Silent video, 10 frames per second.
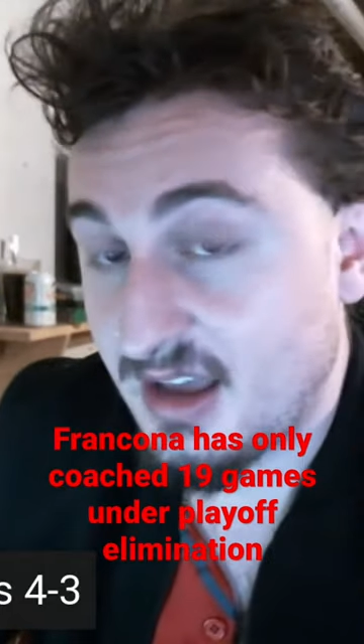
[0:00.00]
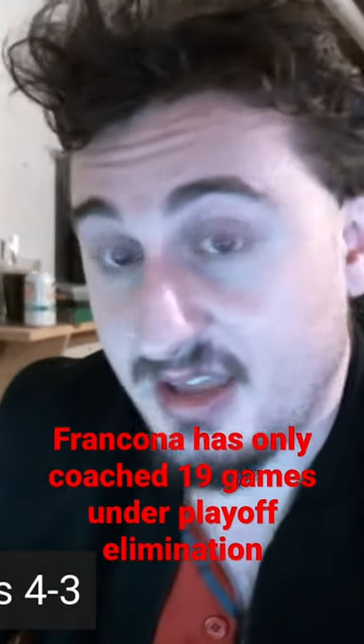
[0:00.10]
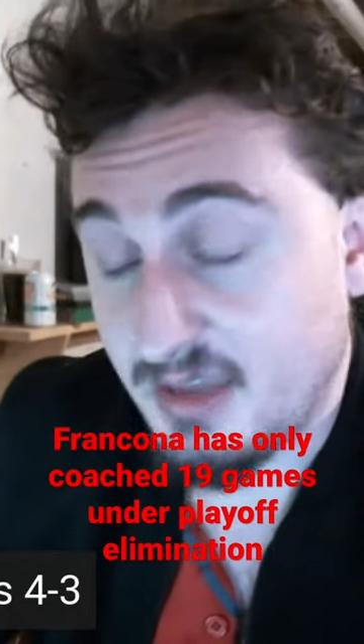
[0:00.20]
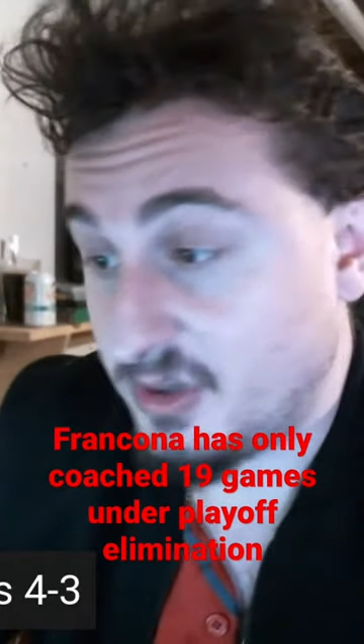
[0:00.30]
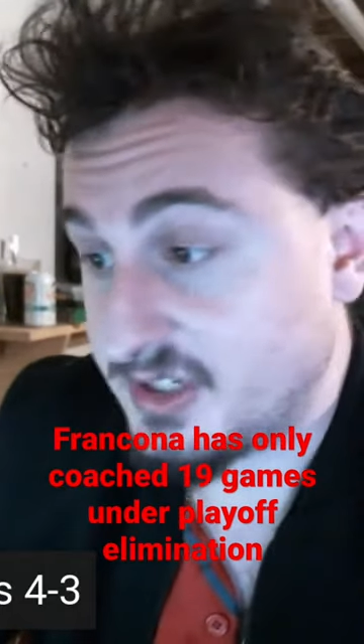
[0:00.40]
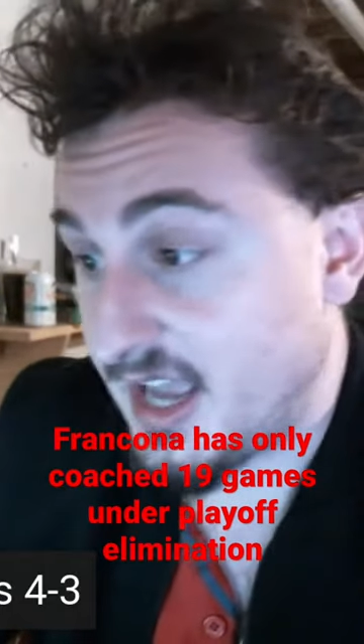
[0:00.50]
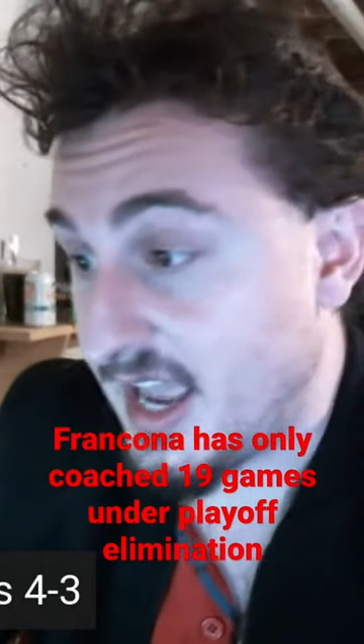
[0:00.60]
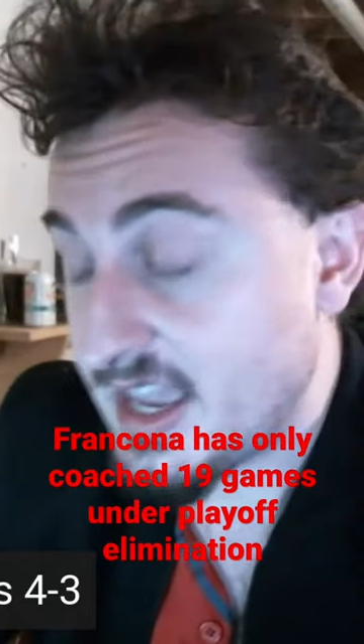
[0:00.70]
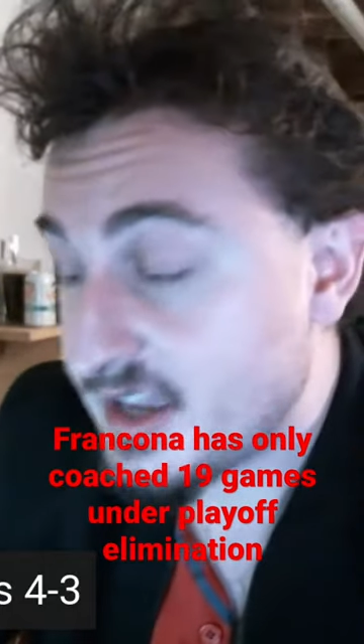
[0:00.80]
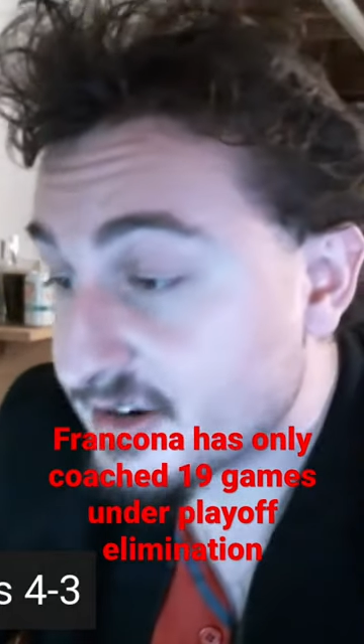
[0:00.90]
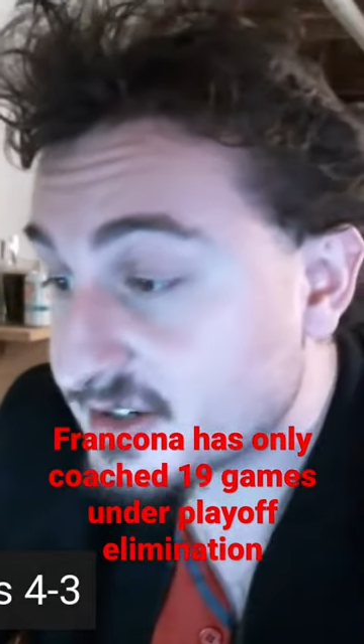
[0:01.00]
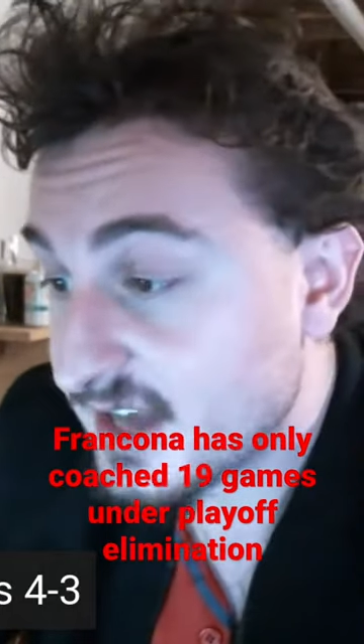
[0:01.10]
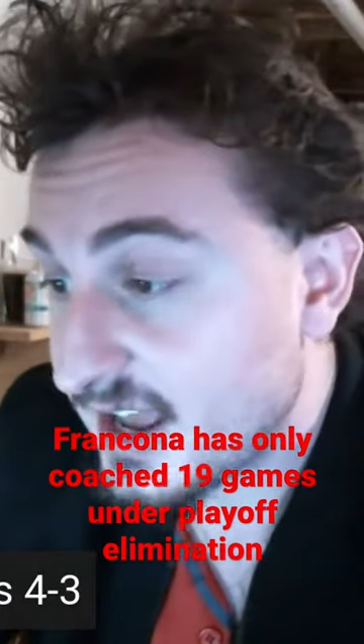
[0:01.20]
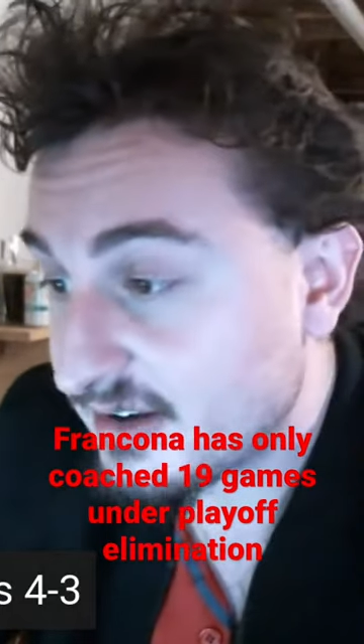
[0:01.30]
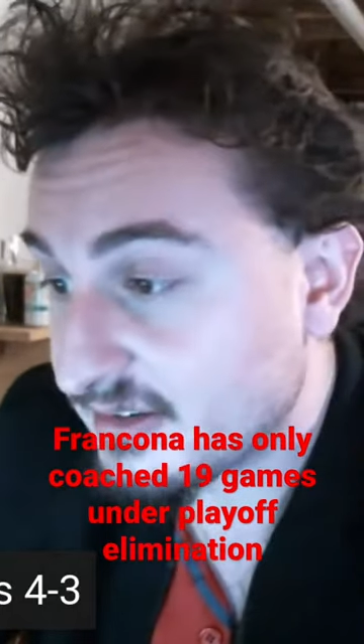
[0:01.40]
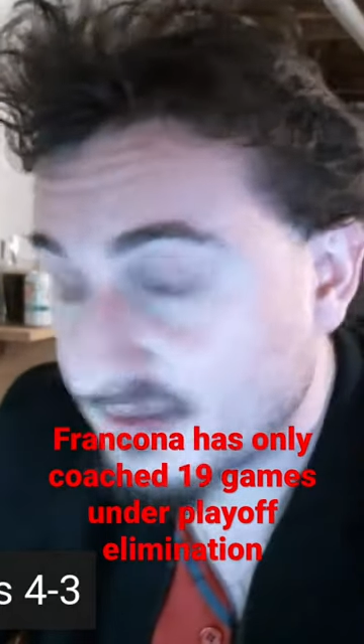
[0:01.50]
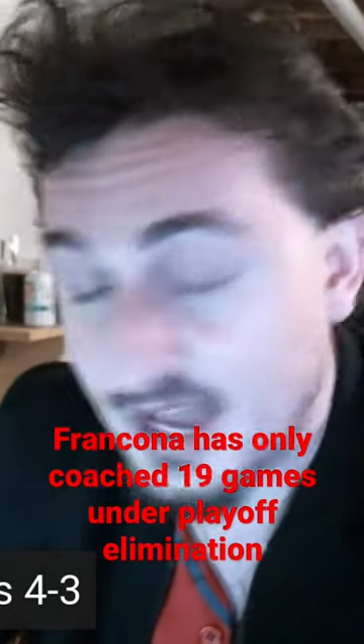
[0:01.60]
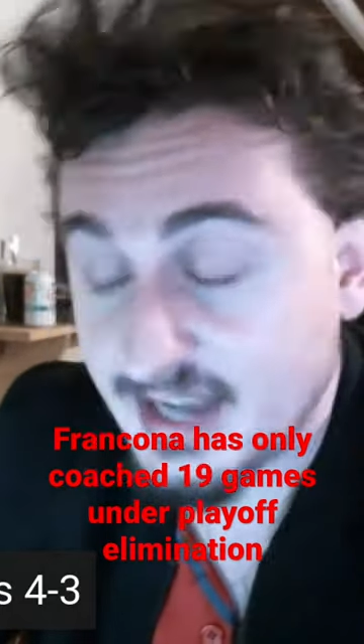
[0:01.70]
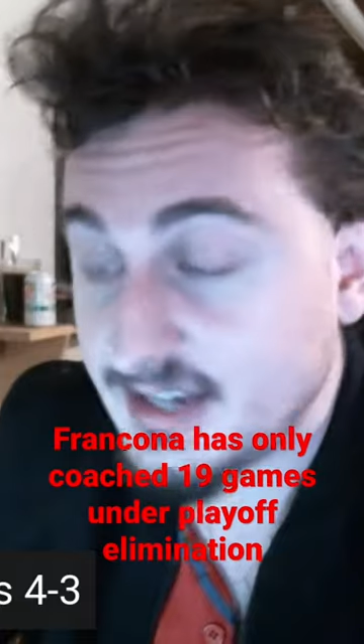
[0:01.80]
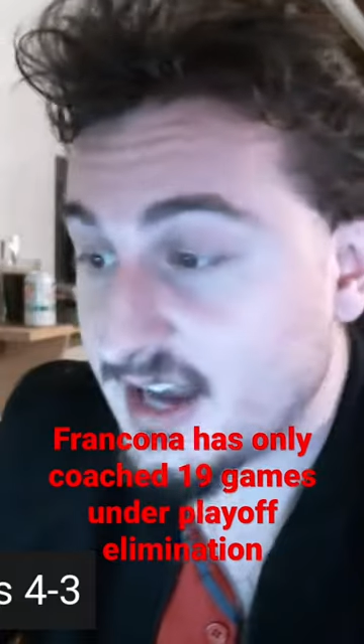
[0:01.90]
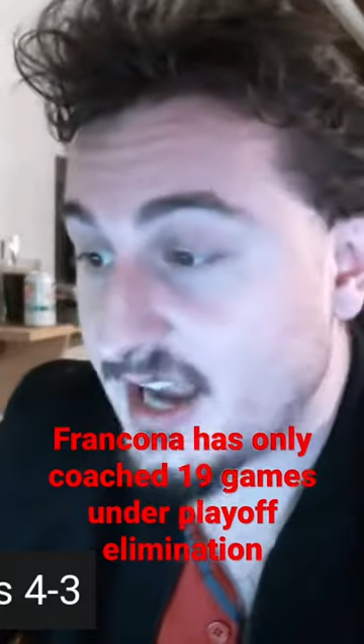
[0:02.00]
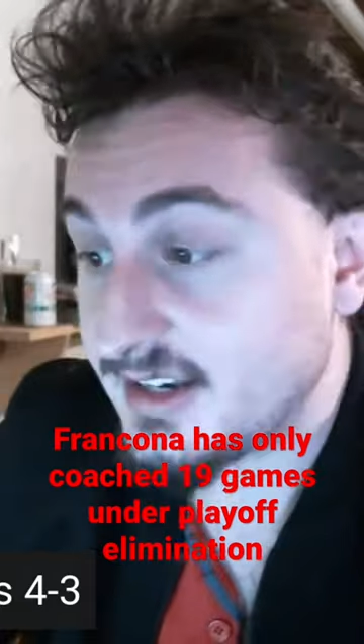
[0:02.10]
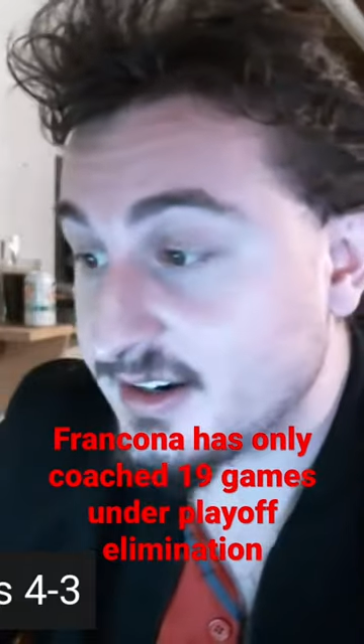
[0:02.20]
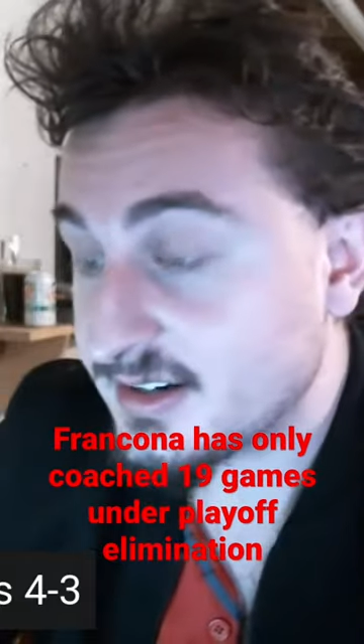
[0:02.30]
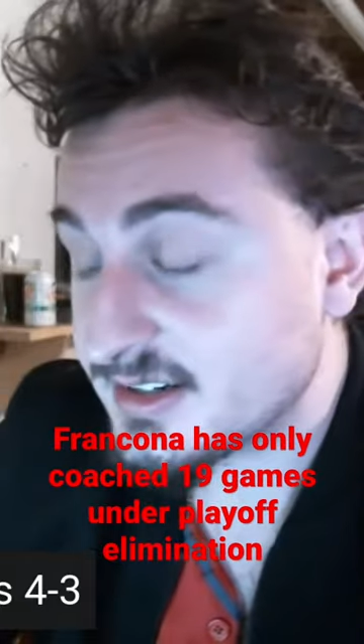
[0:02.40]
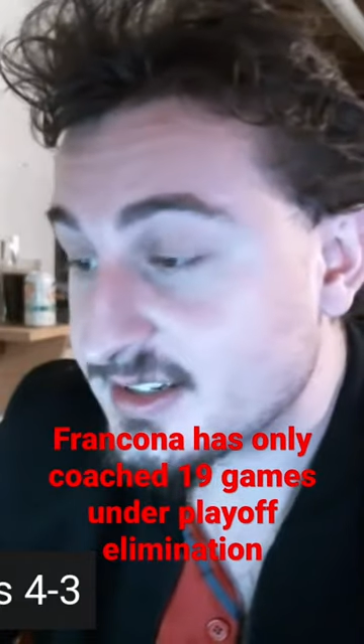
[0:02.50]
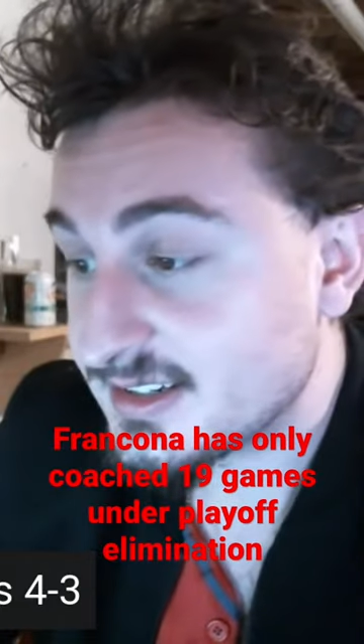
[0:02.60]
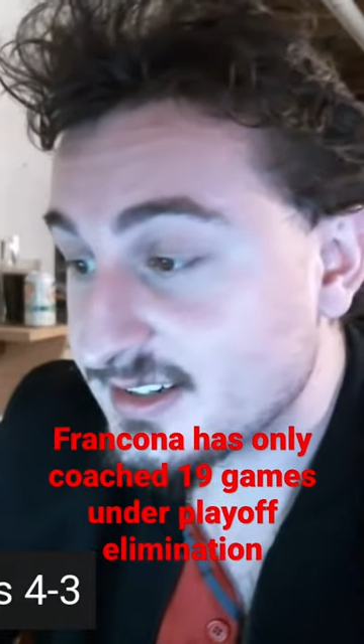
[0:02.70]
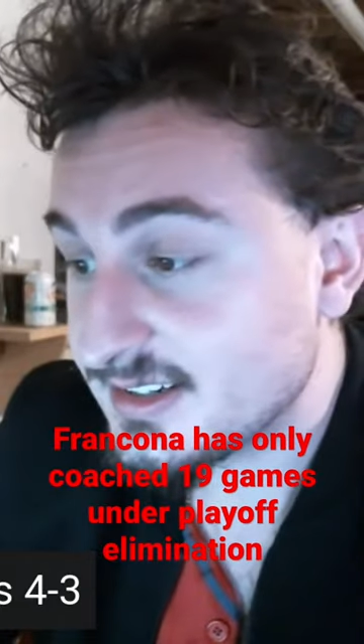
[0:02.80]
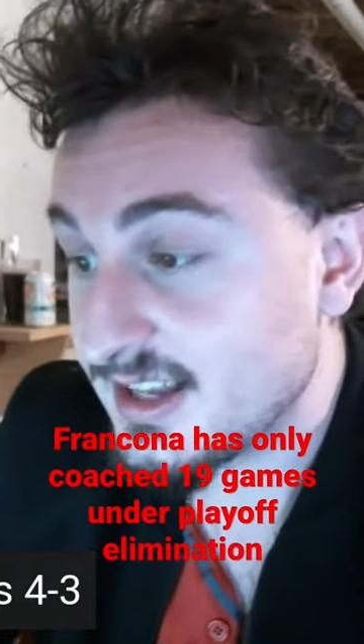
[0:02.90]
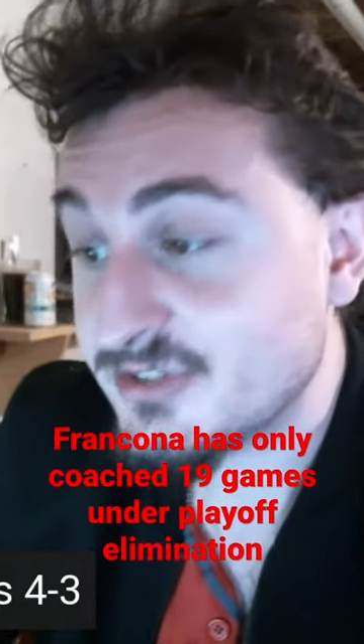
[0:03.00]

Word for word: what is that eight years now nine nine years that's